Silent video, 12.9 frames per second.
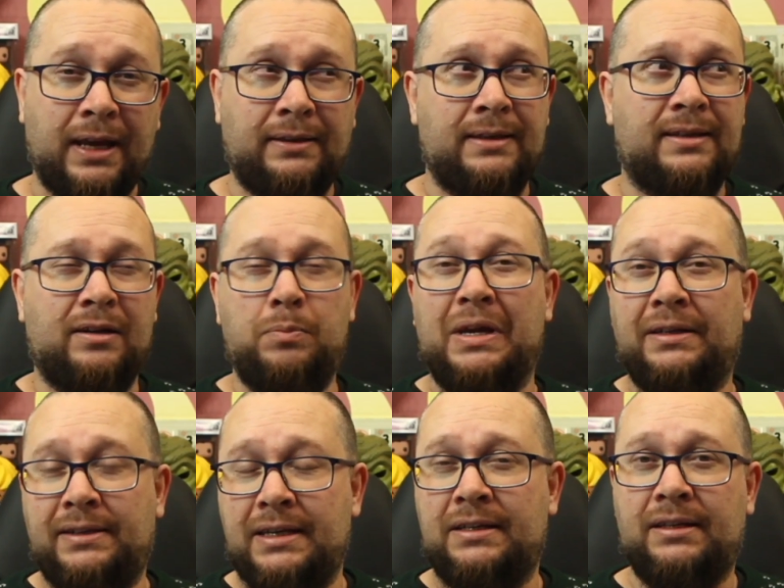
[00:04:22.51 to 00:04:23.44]
there's going to be a
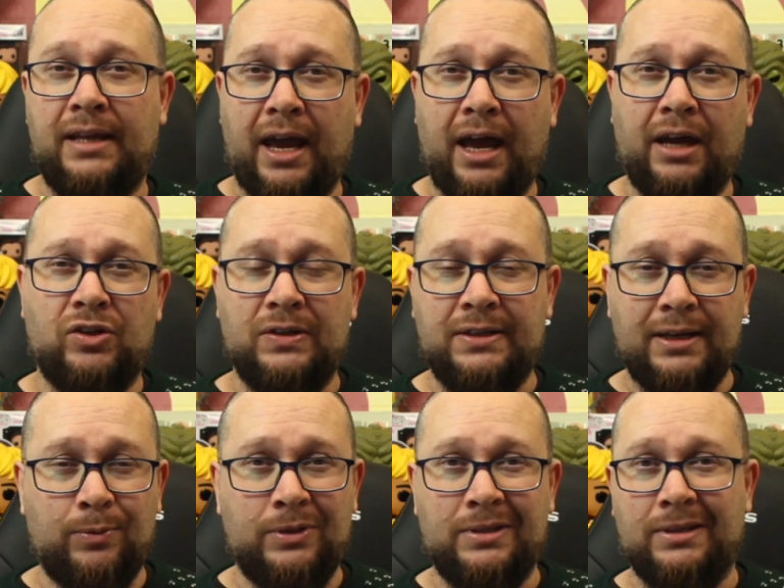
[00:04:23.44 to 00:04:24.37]
decent action
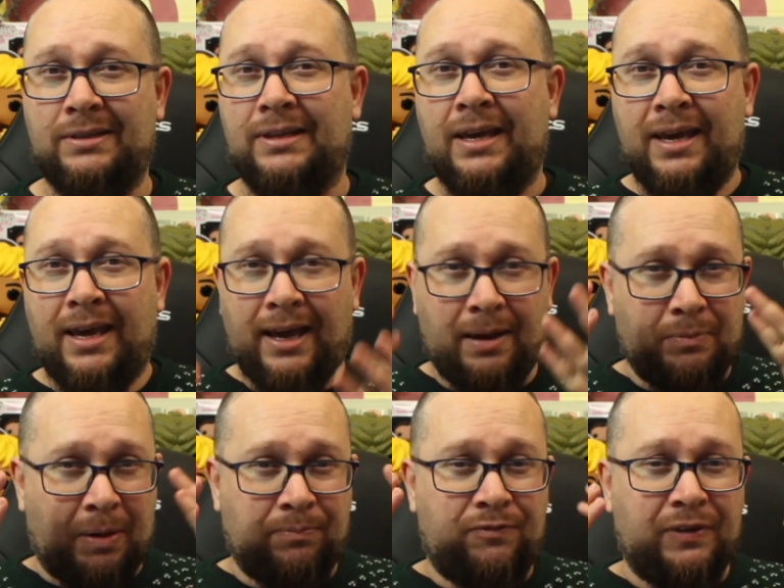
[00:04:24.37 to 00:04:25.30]
sequences.
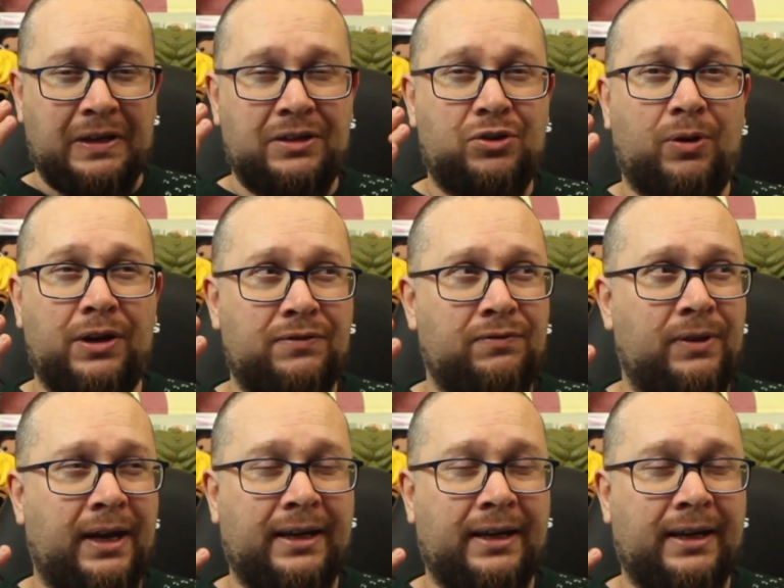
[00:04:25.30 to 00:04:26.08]
I'm fingers crossed for that,